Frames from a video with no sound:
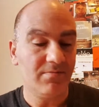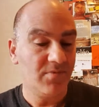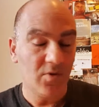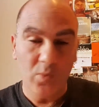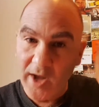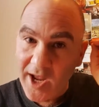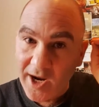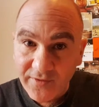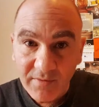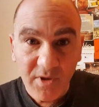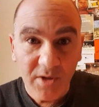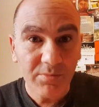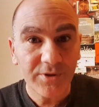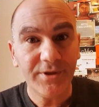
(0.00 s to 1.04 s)
the way I
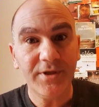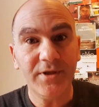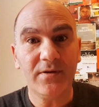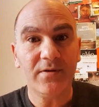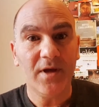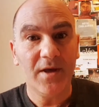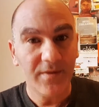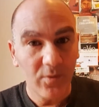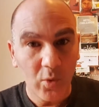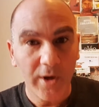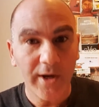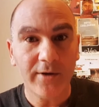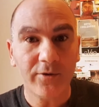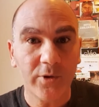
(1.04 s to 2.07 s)
remember it and the
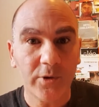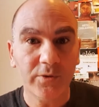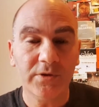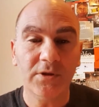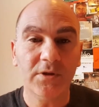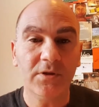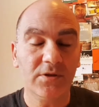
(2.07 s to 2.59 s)
way I wrote it.